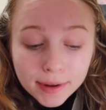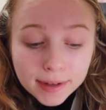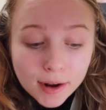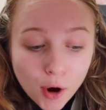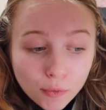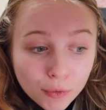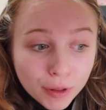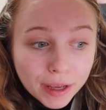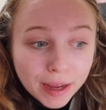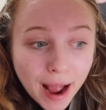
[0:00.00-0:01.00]
and
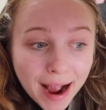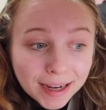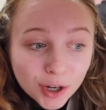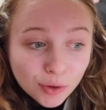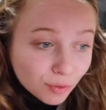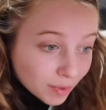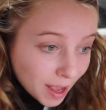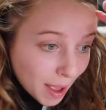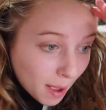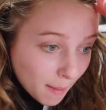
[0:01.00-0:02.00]
hopefully I don't
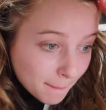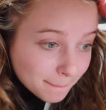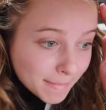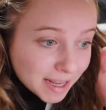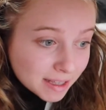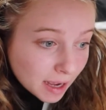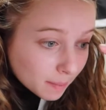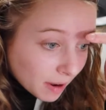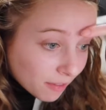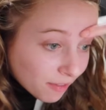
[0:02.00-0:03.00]
mess
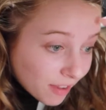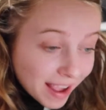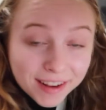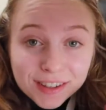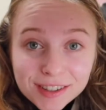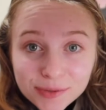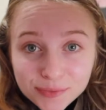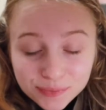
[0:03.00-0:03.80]
up my face.